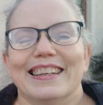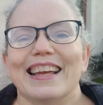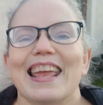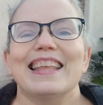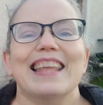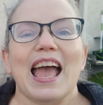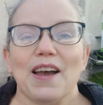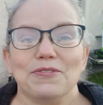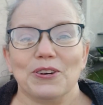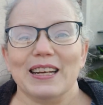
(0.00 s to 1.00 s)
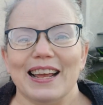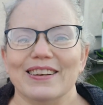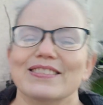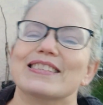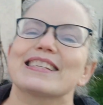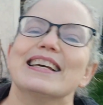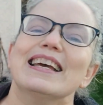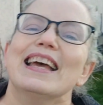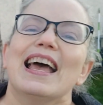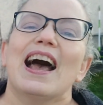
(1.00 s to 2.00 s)
In the half greenhouse.
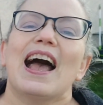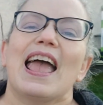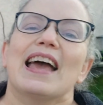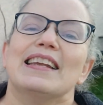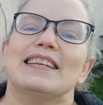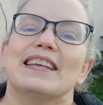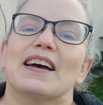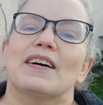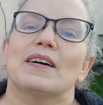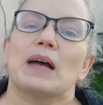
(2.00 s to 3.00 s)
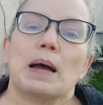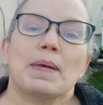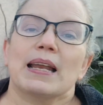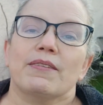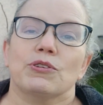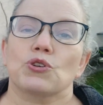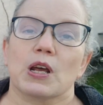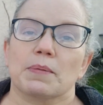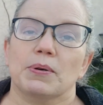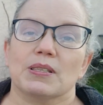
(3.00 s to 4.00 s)
And I might even try
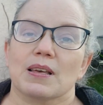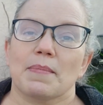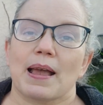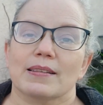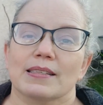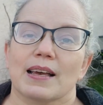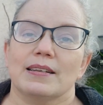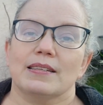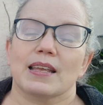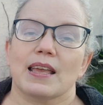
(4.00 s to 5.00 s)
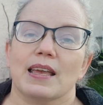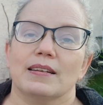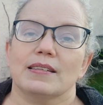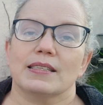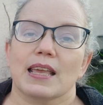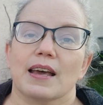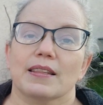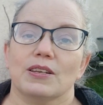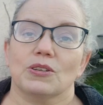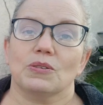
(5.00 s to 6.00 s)
to put some outside and see how
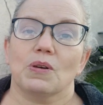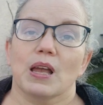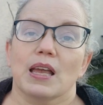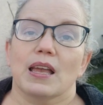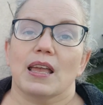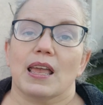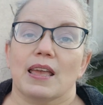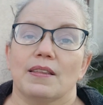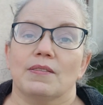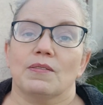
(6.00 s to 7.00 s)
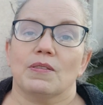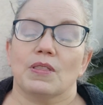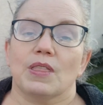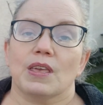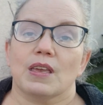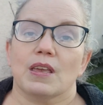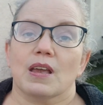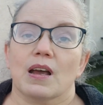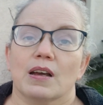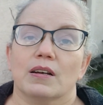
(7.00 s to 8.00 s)
they do in the
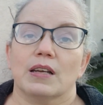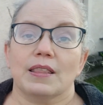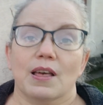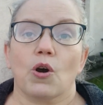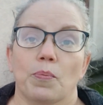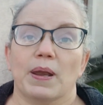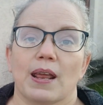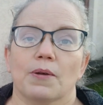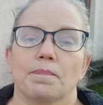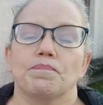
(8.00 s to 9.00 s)
open air.